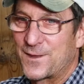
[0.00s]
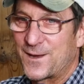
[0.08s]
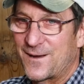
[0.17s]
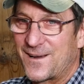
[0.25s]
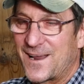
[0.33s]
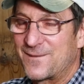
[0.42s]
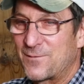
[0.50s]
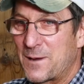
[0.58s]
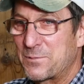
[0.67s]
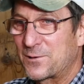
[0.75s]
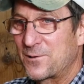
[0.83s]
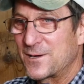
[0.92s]
really there nice. at
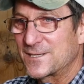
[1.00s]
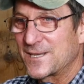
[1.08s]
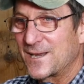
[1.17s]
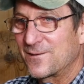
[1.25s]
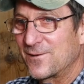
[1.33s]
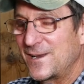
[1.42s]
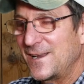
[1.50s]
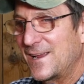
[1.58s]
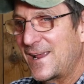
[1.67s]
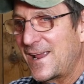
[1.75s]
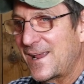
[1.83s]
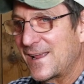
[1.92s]
Rapid Creek Cidery
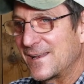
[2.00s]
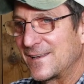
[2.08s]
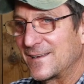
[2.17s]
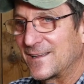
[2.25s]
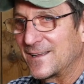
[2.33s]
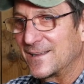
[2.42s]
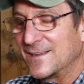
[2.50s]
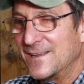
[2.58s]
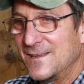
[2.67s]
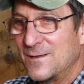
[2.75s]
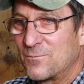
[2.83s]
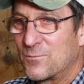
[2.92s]
and uh,
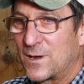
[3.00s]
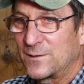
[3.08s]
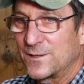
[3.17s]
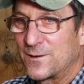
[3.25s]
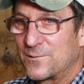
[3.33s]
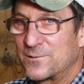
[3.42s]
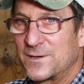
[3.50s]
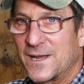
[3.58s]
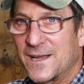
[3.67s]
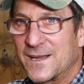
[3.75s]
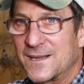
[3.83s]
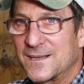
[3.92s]
well known
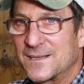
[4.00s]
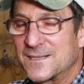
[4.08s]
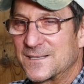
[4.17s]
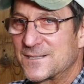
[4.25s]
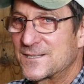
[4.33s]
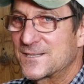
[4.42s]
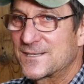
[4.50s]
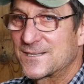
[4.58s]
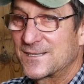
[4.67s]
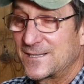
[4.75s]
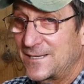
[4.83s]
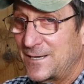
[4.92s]

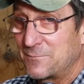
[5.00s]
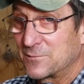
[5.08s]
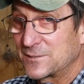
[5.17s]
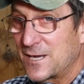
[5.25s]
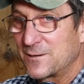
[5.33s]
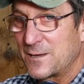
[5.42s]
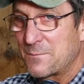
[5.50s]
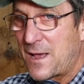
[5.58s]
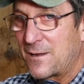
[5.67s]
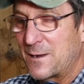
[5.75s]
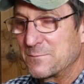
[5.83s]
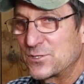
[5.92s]
as... He will tell you
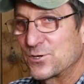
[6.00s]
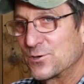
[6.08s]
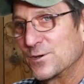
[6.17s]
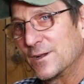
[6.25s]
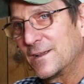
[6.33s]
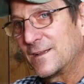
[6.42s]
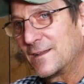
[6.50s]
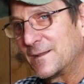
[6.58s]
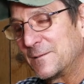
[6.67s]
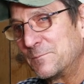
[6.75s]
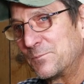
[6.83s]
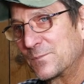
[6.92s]
about, I'm sure,
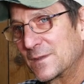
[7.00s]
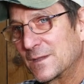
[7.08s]
um,